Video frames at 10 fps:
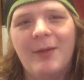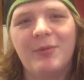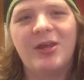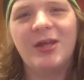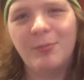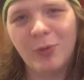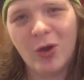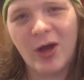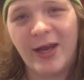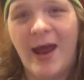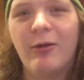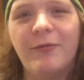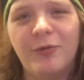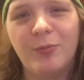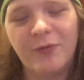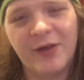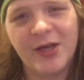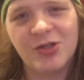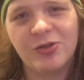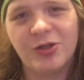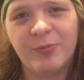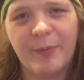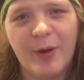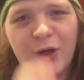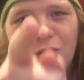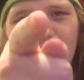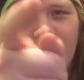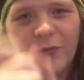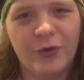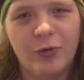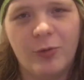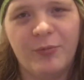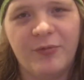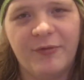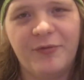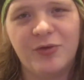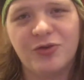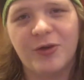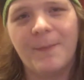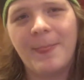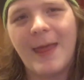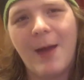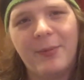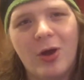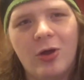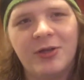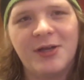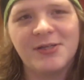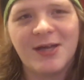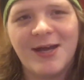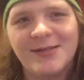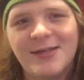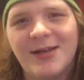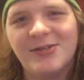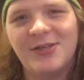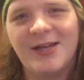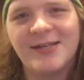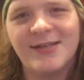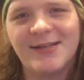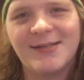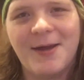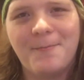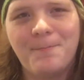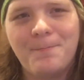am Etienne Mole, and I review movie history to prepare you for your movie future. Happy holidays, guys. I'll see you guys next time.